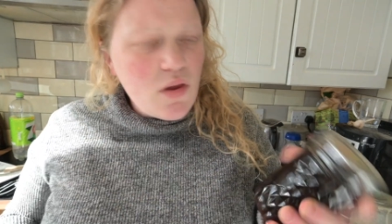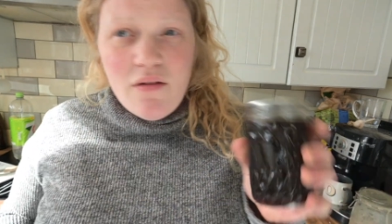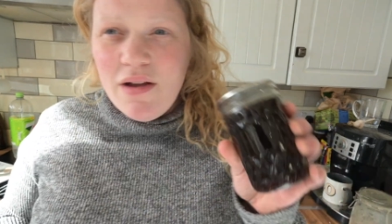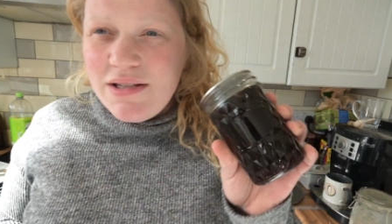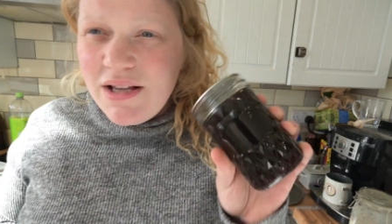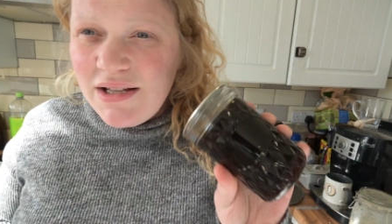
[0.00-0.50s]

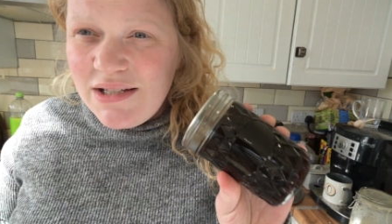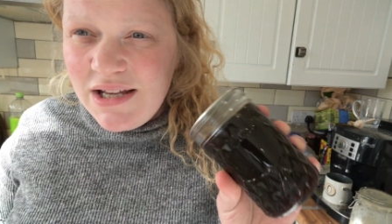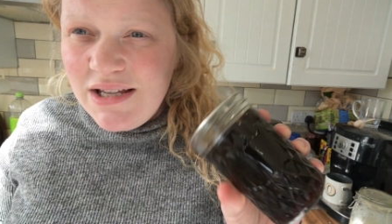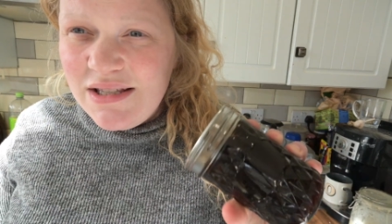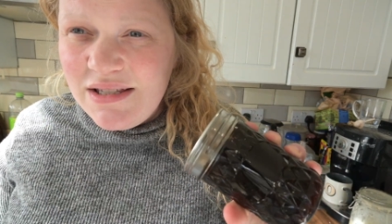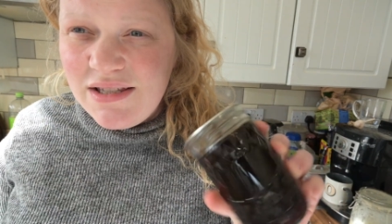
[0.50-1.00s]
That's like a
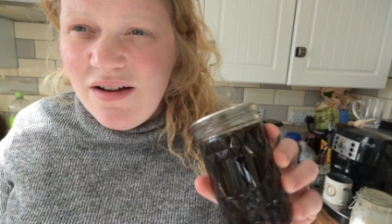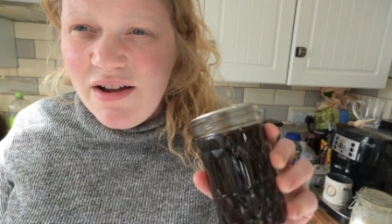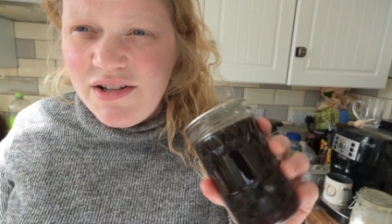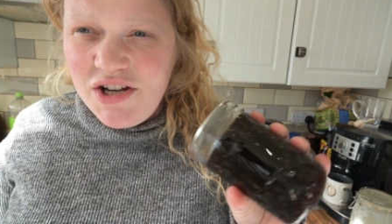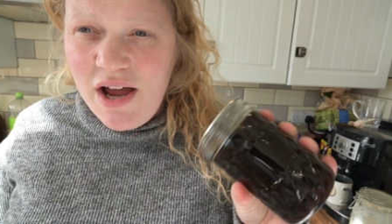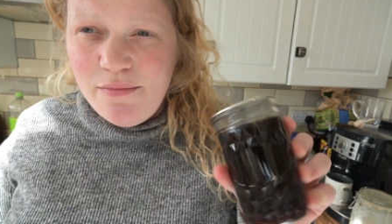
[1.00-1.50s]
decent
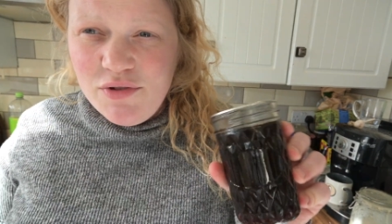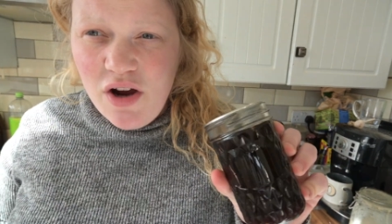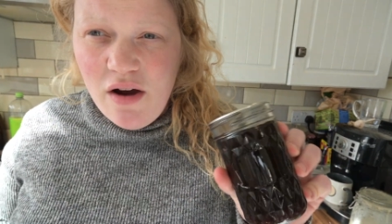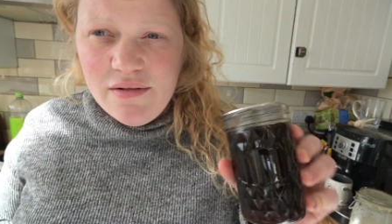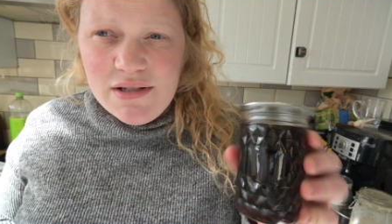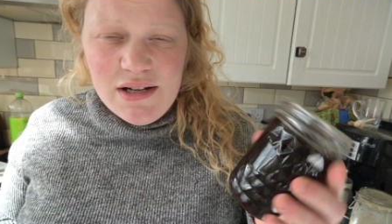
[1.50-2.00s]
sized jam
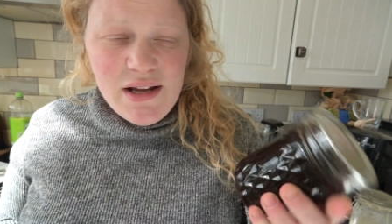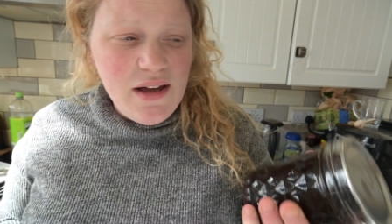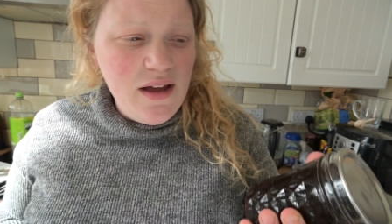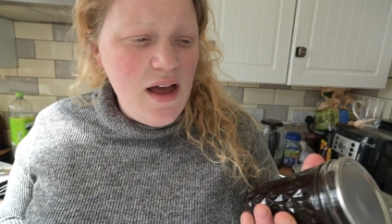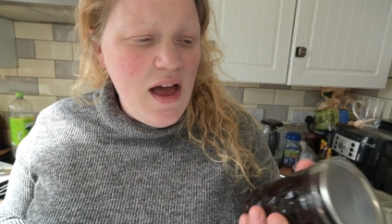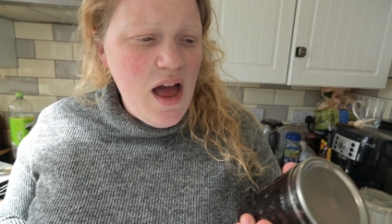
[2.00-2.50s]
jar, isn't it?
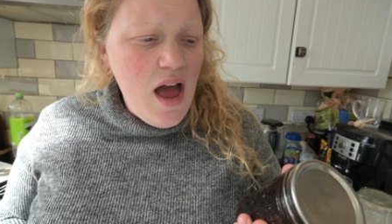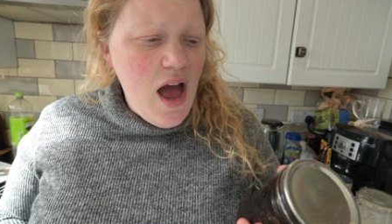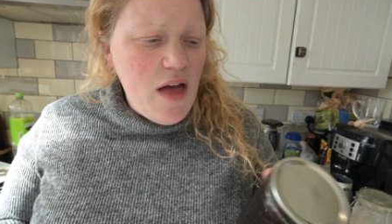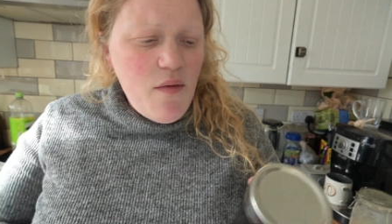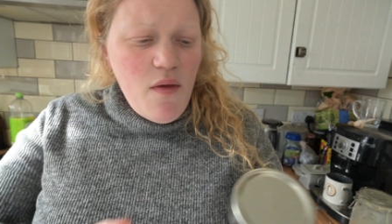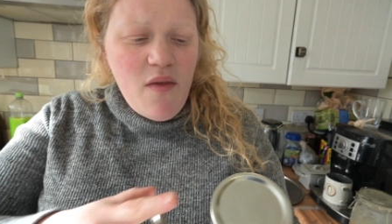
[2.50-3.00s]

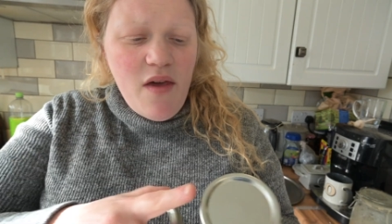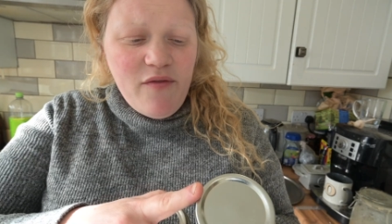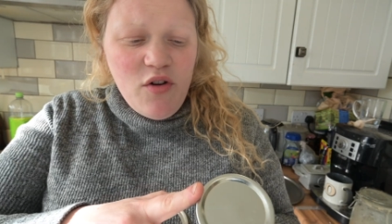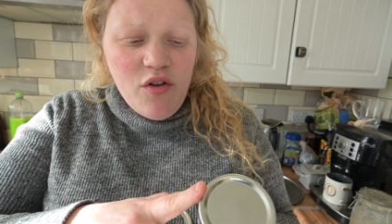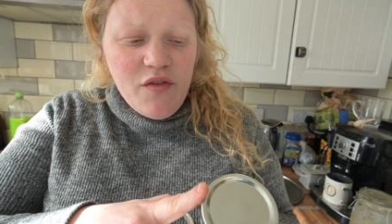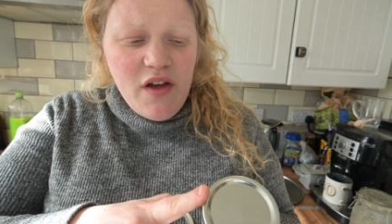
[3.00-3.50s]
And then they've
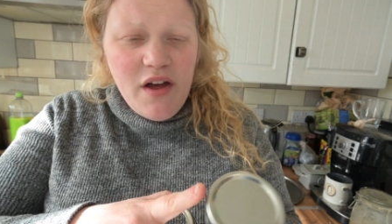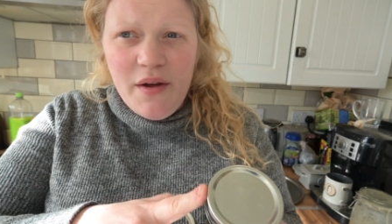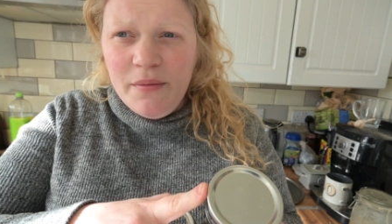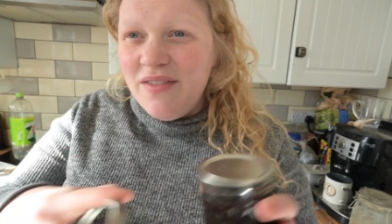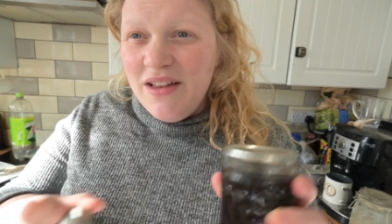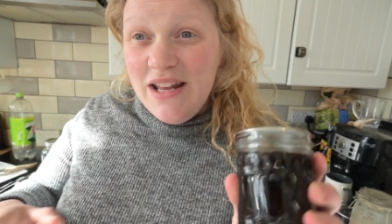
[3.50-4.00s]
got
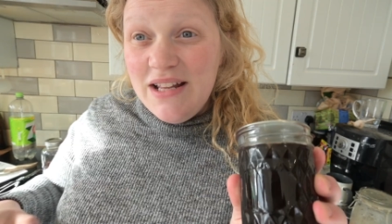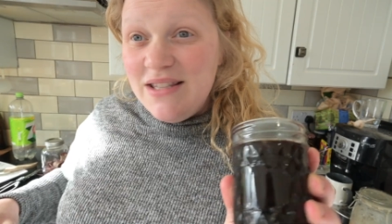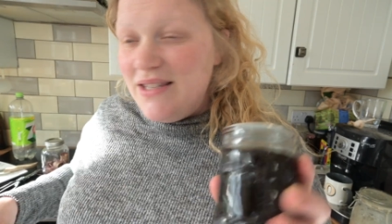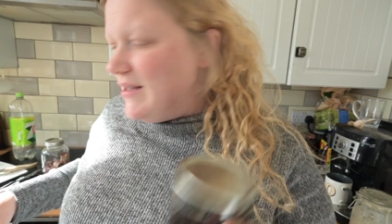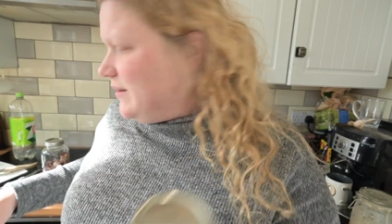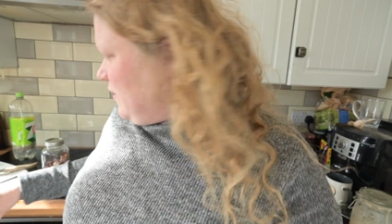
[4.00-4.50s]
the
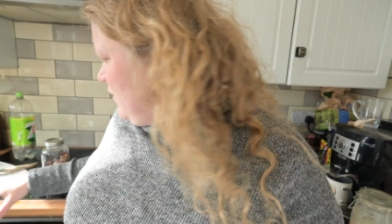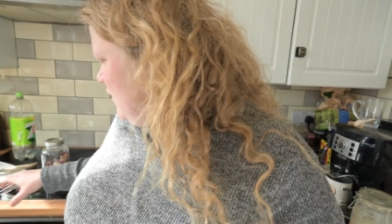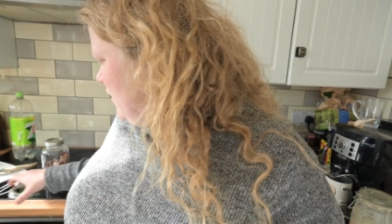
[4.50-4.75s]
lids on